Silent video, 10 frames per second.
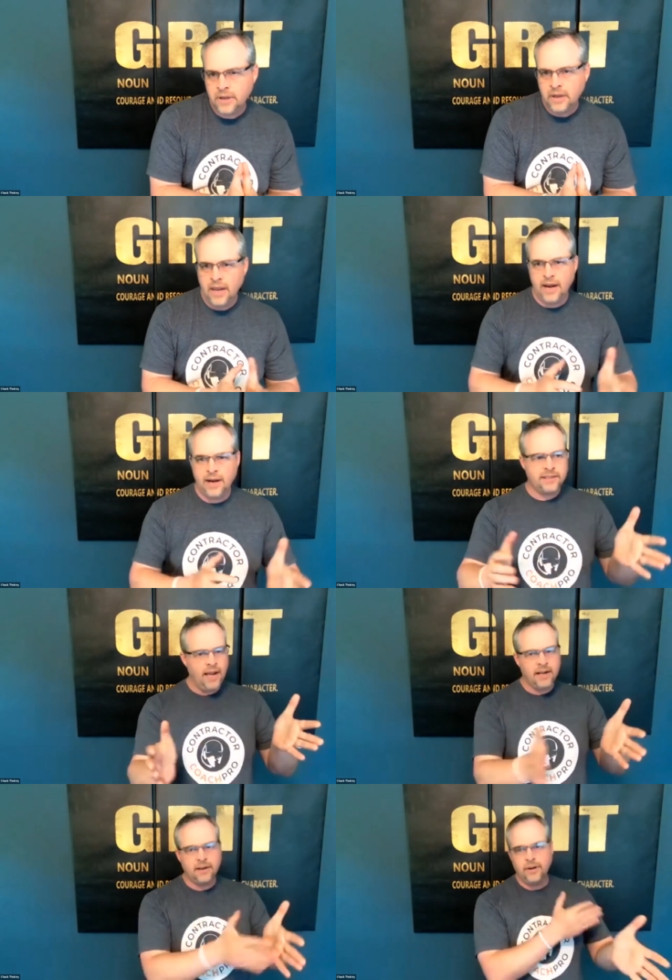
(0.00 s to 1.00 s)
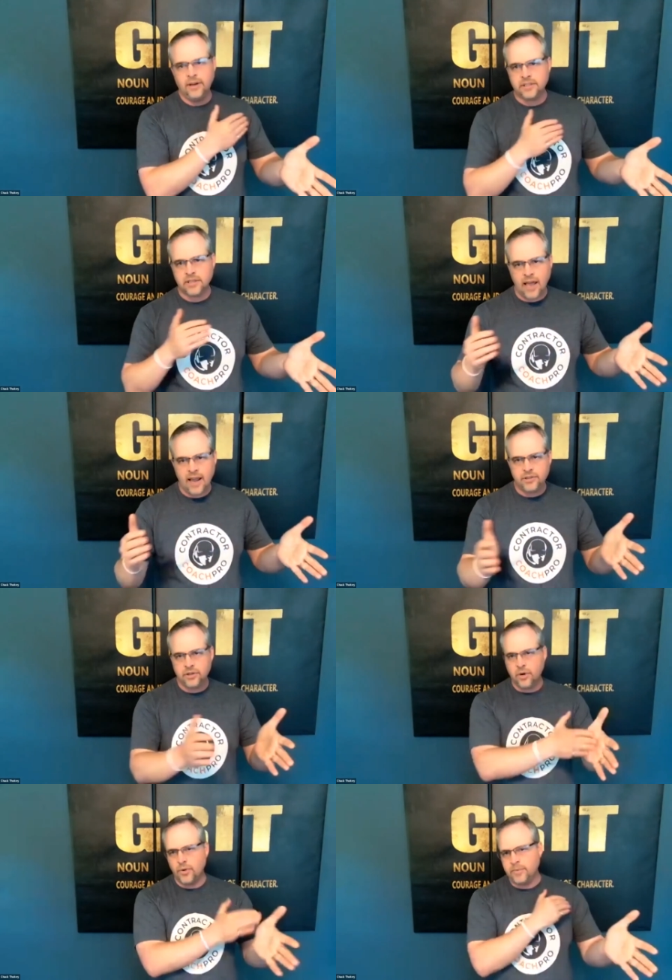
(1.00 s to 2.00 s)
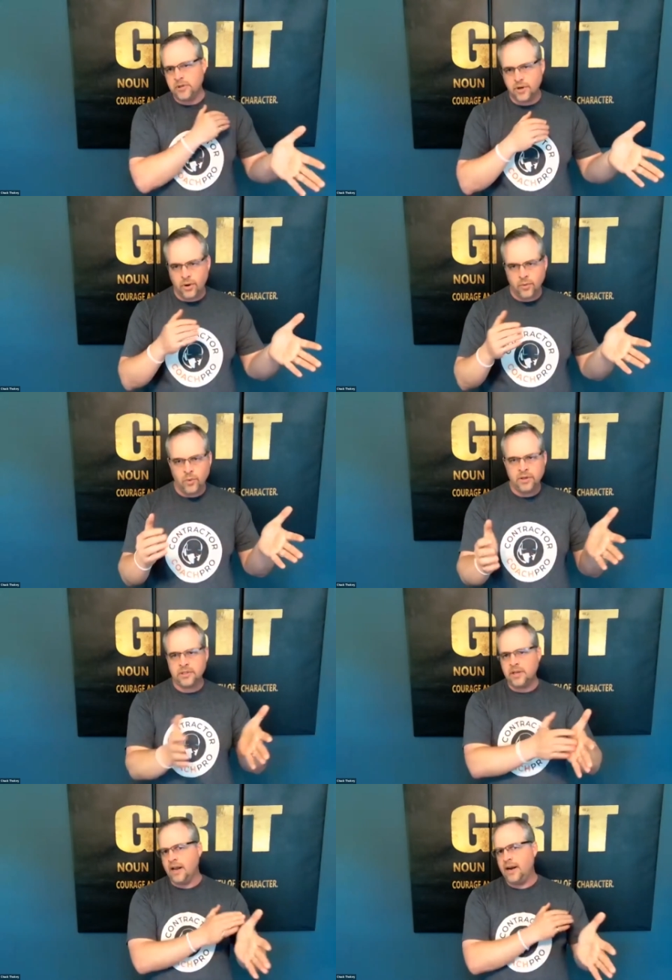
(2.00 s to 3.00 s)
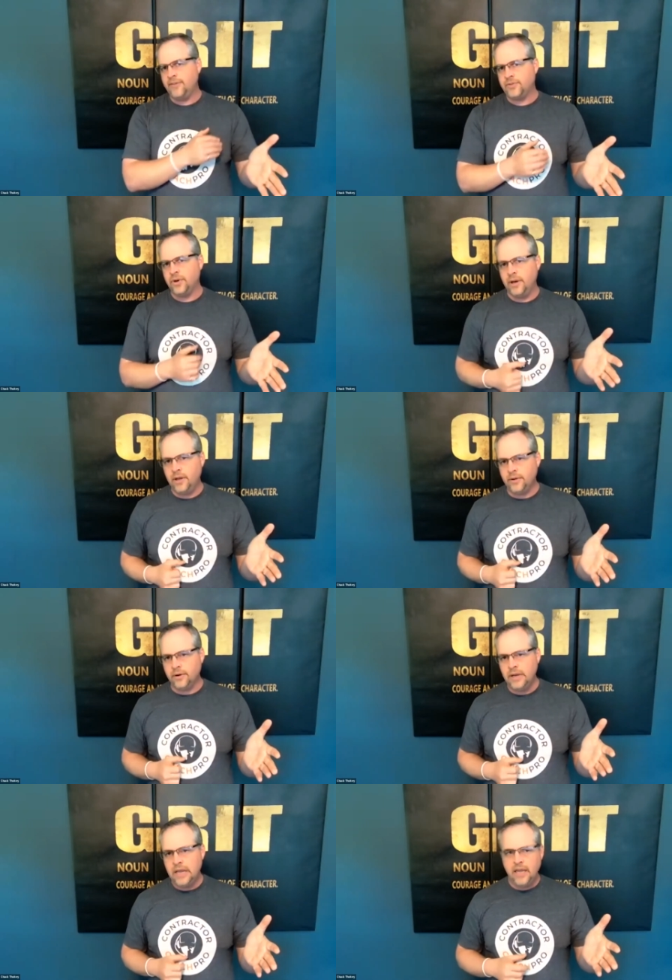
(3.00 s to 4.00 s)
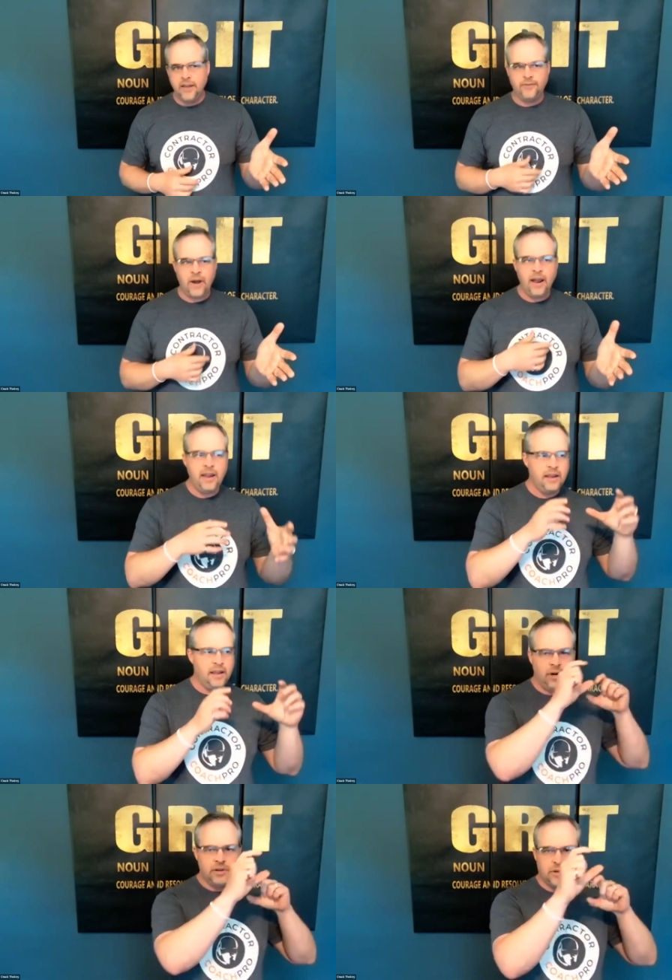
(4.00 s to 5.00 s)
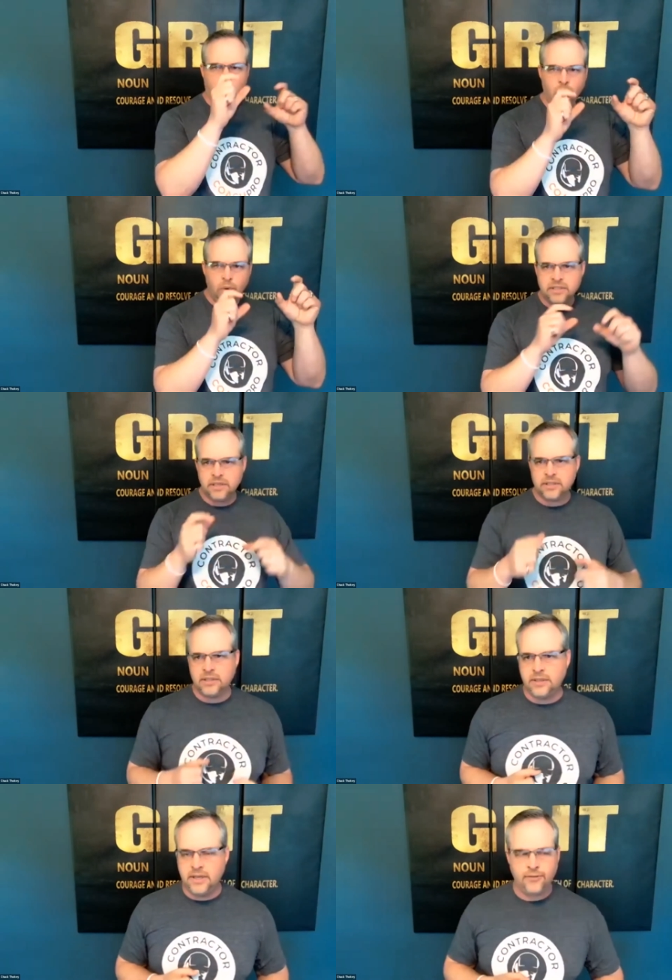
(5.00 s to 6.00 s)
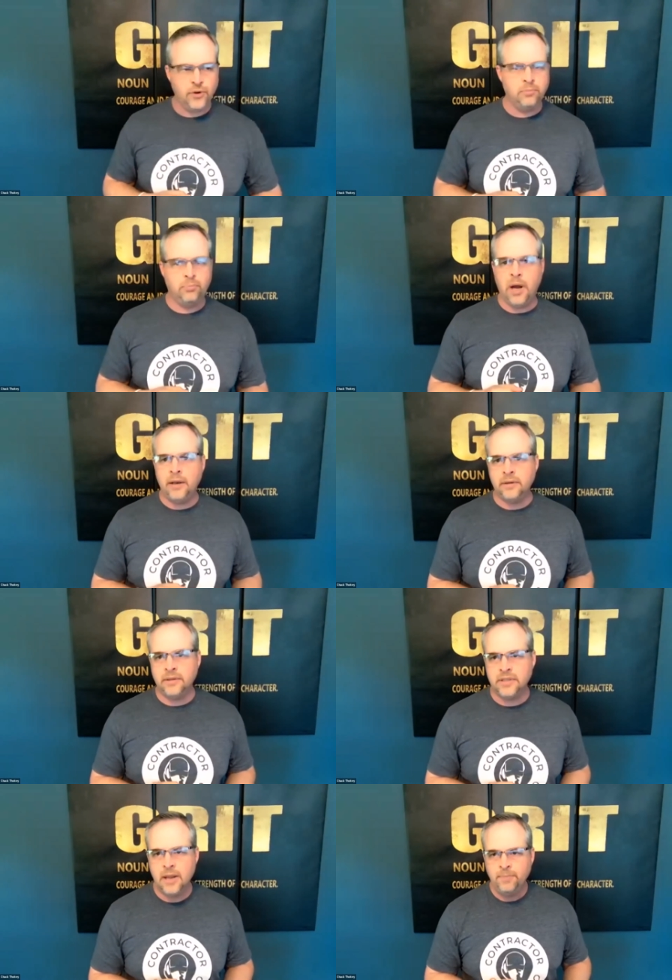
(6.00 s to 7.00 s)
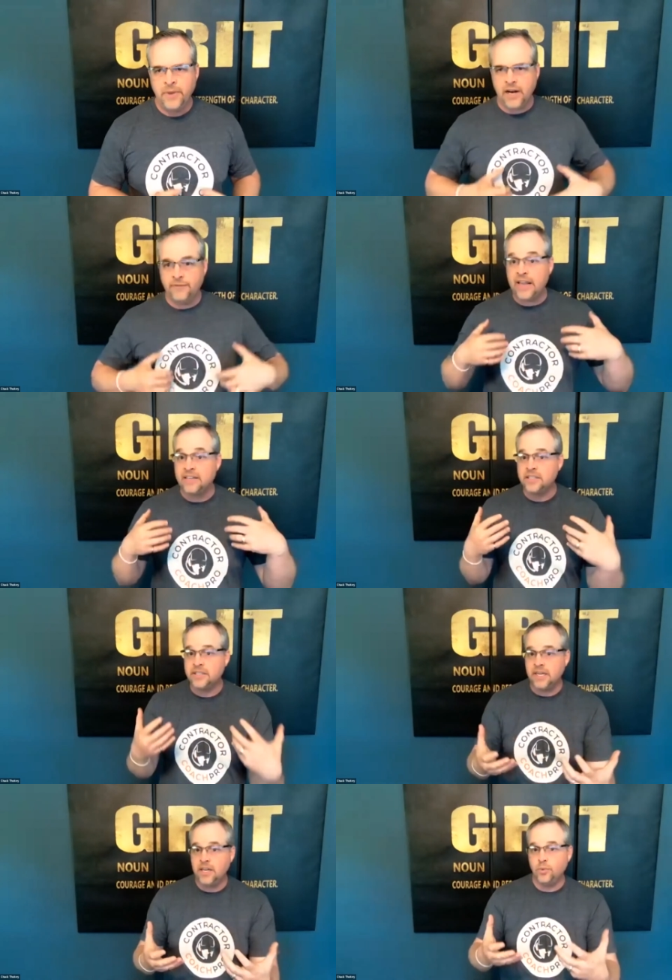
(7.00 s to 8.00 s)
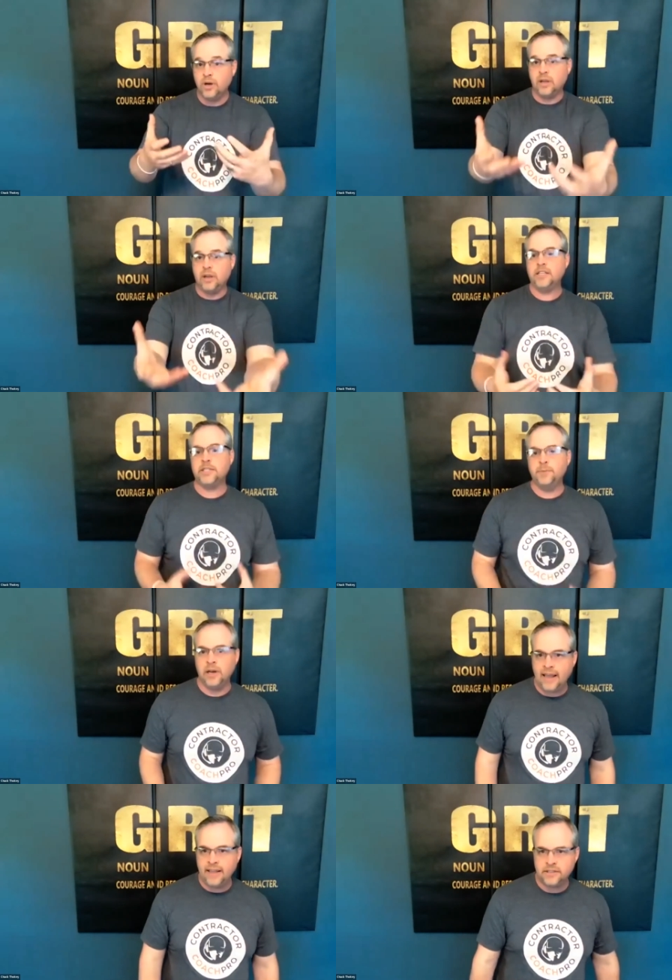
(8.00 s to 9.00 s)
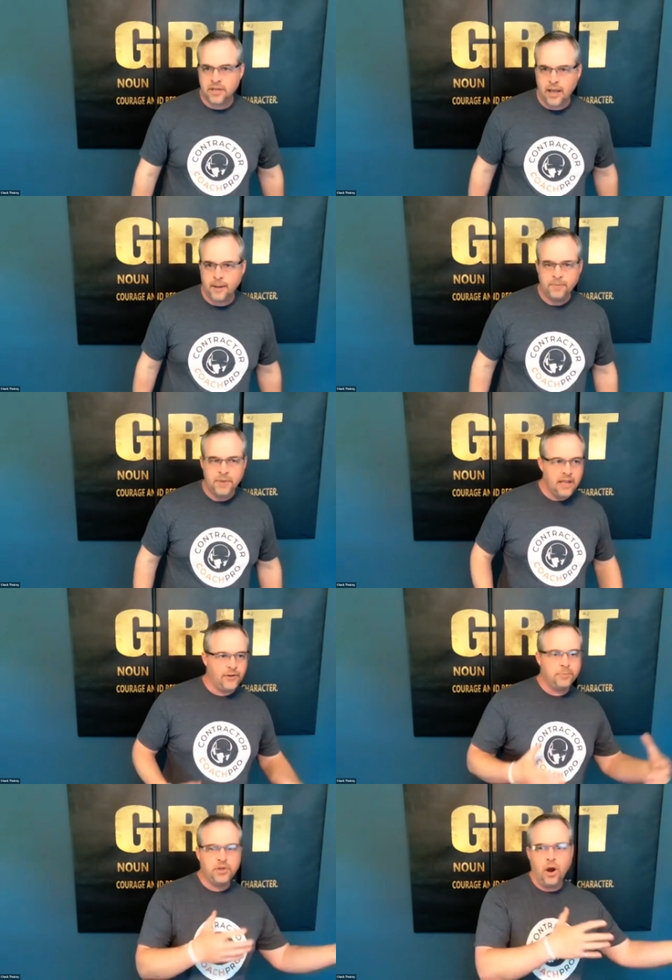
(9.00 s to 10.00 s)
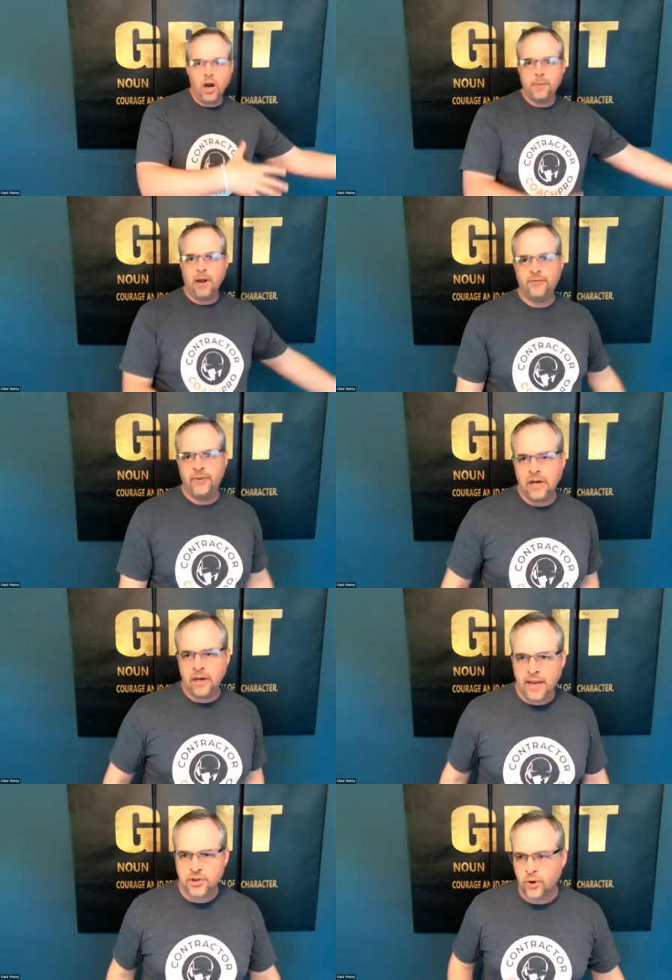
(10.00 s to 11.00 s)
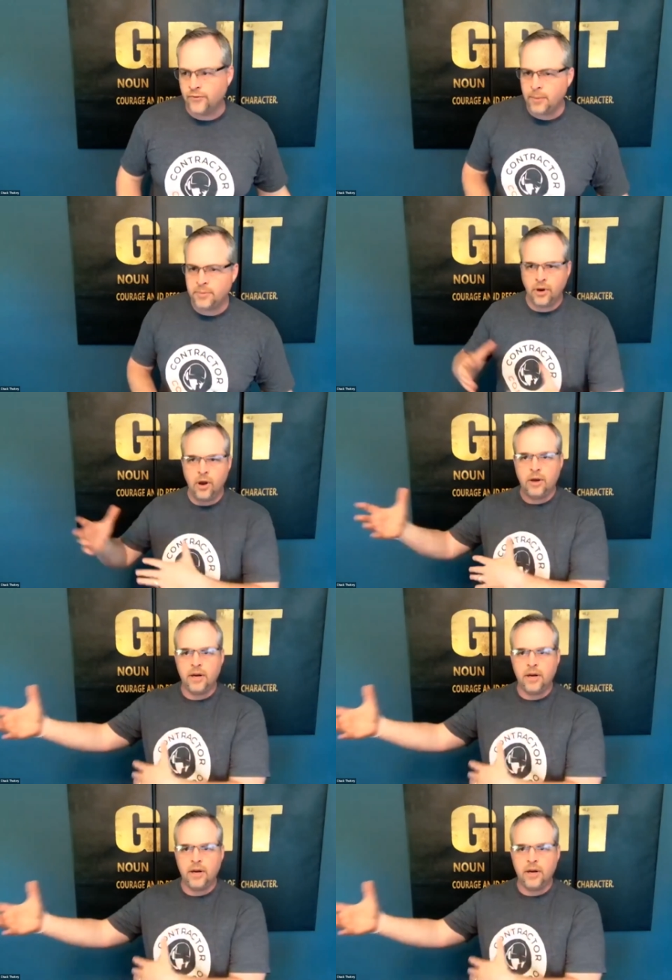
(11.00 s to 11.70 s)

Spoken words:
And it's not a slideshow where I'm just going one slide after another. There's always these different buttons. And if I see where a customer lights up, if I'm talking about ventilation, if I'm talking